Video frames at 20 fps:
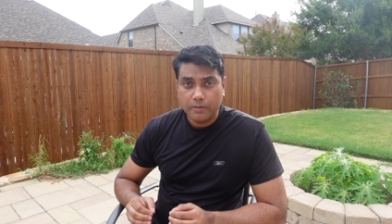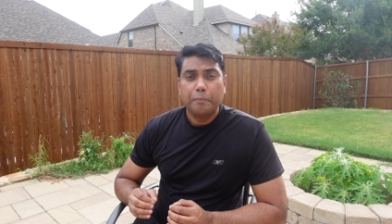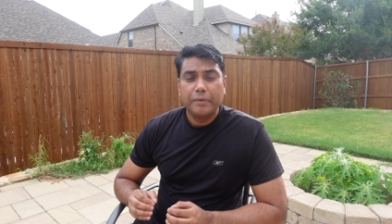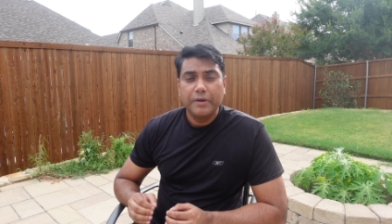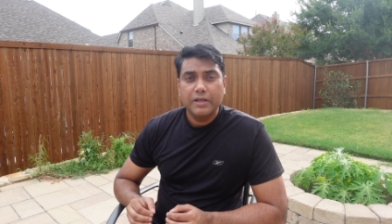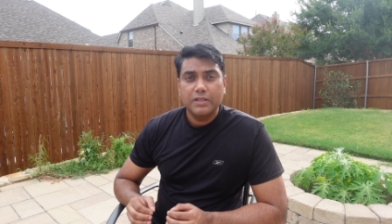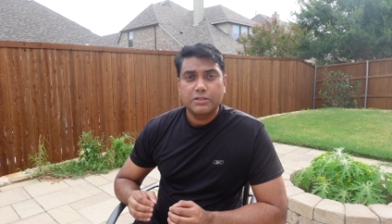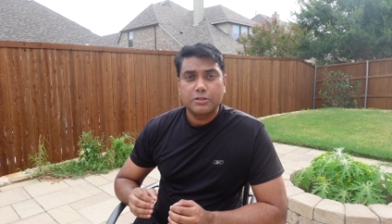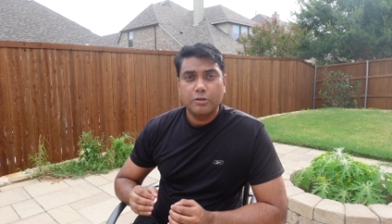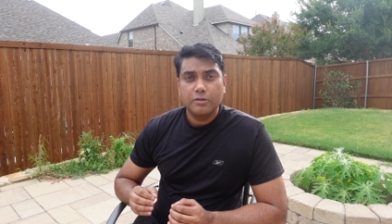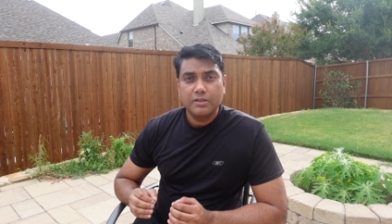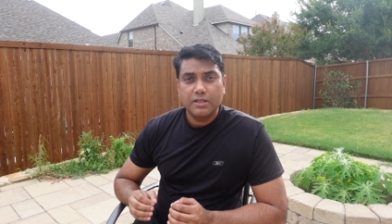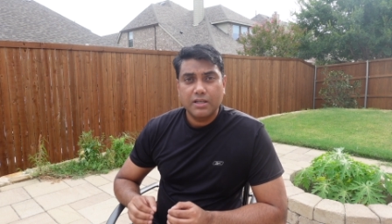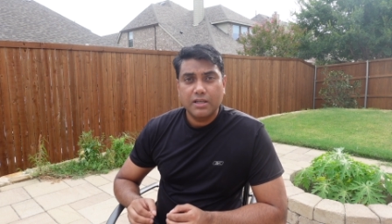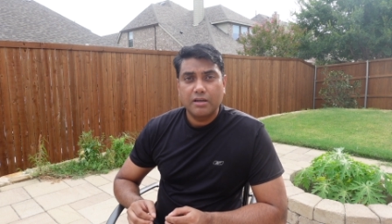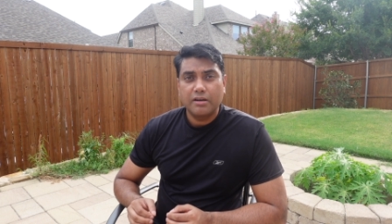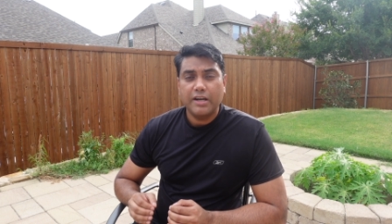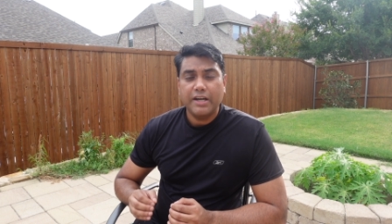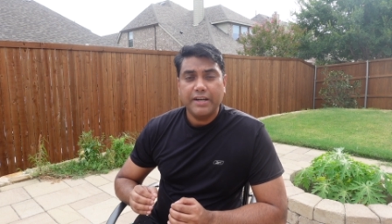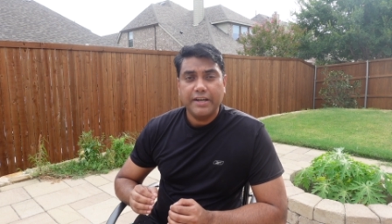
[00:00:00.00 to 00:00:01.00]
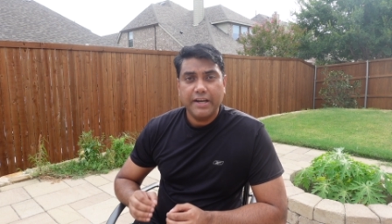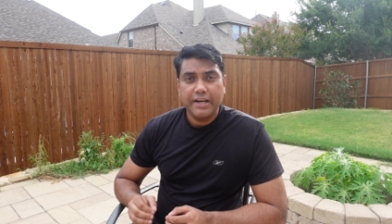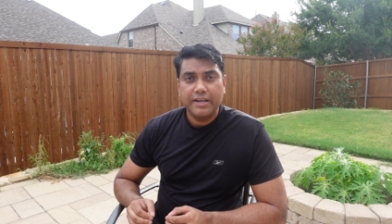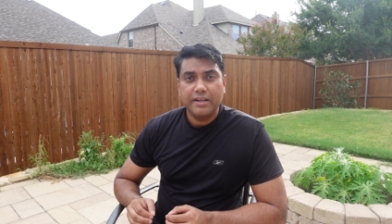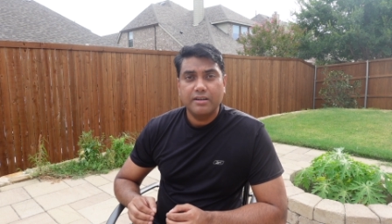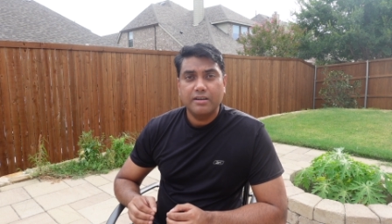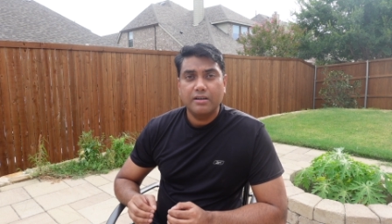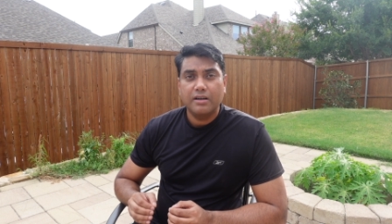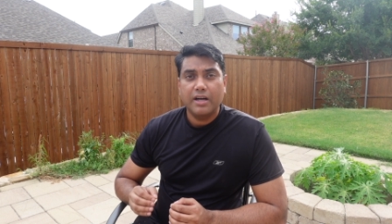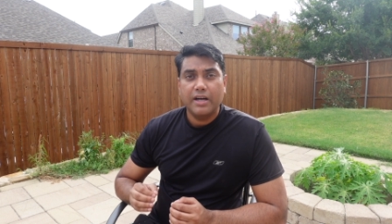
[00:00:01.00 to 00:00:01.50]
Based on the current
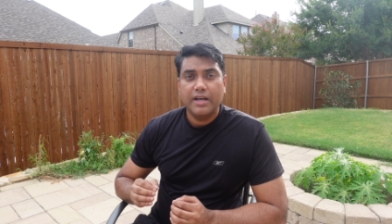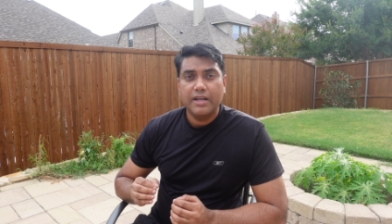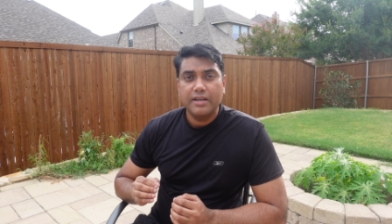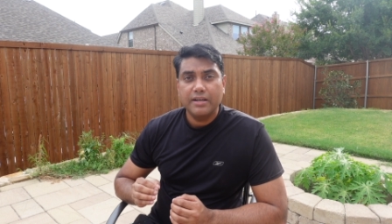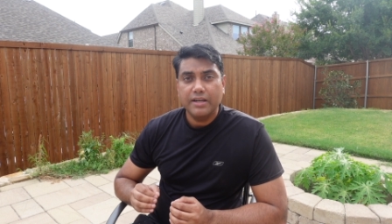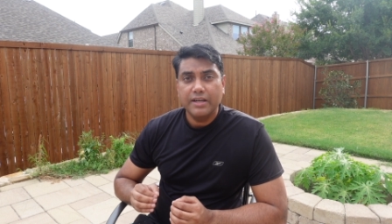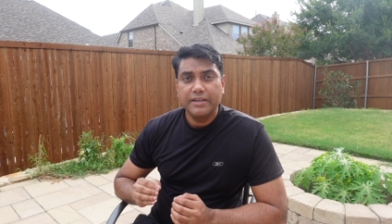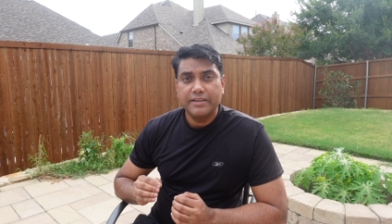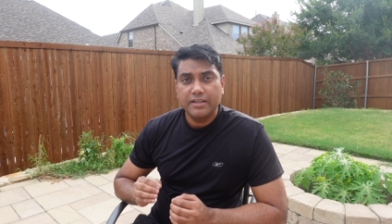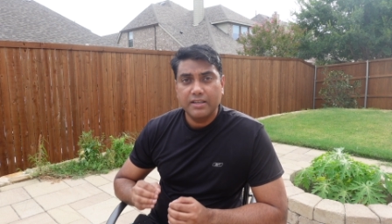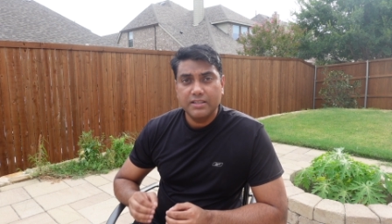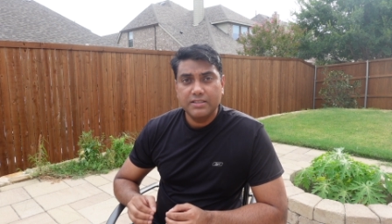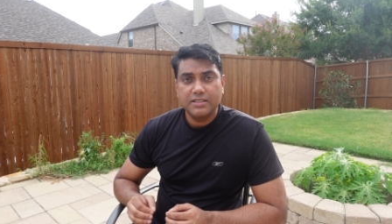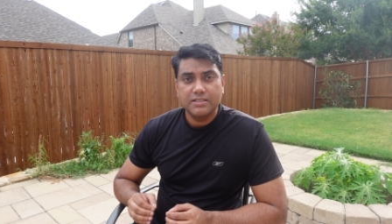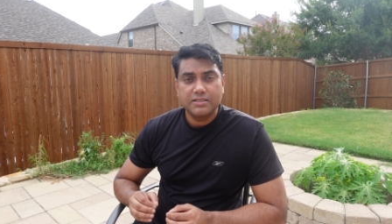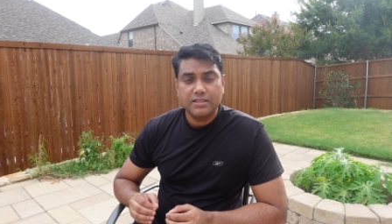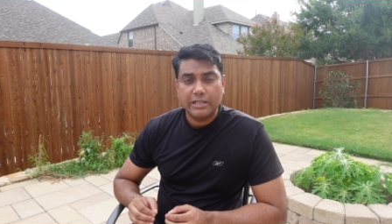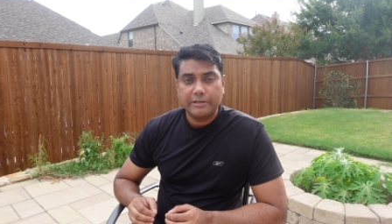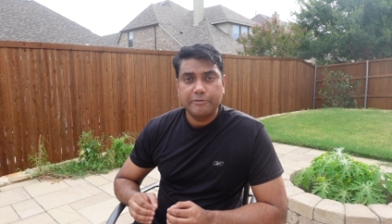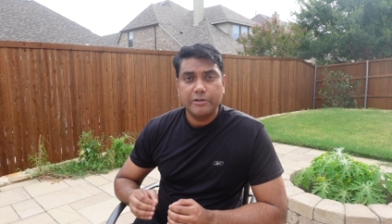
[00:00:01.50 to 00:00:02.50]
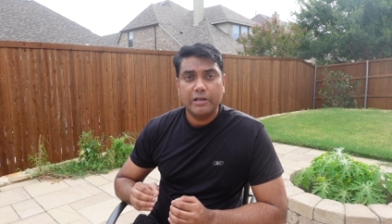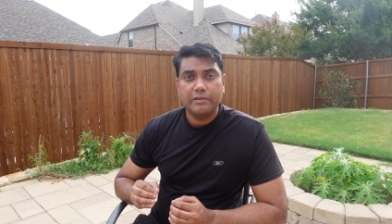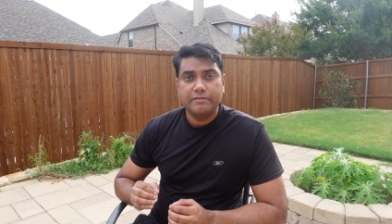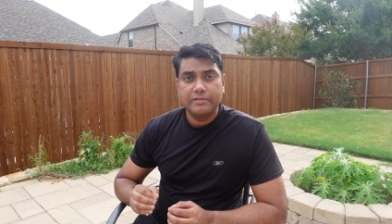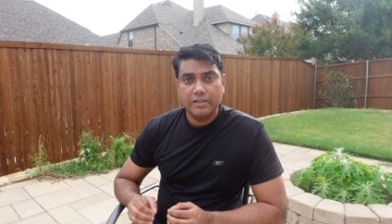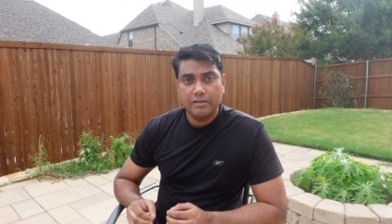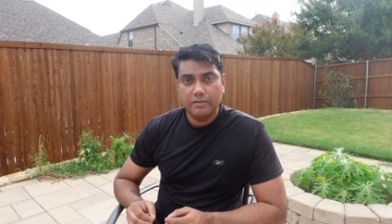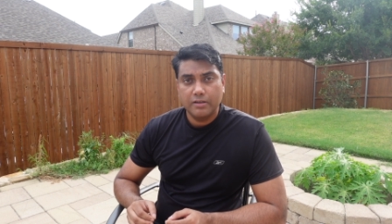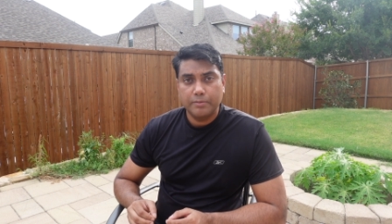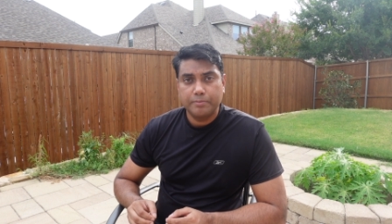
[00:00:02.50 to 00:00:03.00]
data and intelligence that we
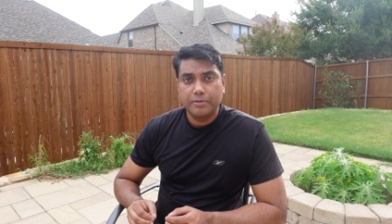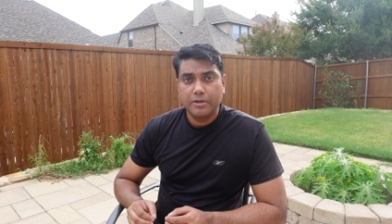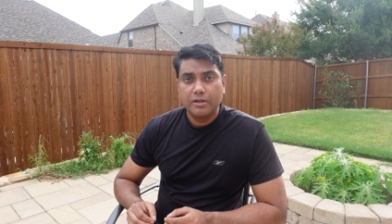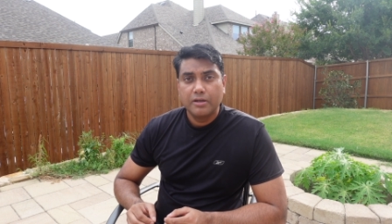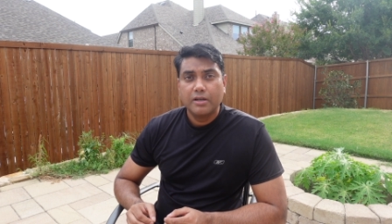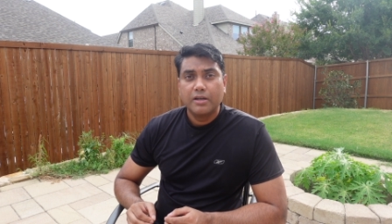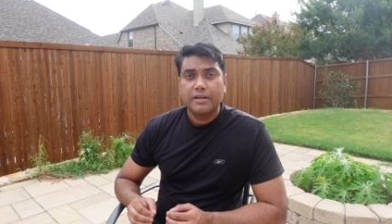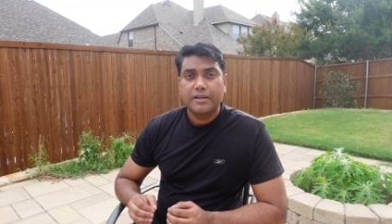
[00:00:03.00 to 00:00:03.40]
have developed,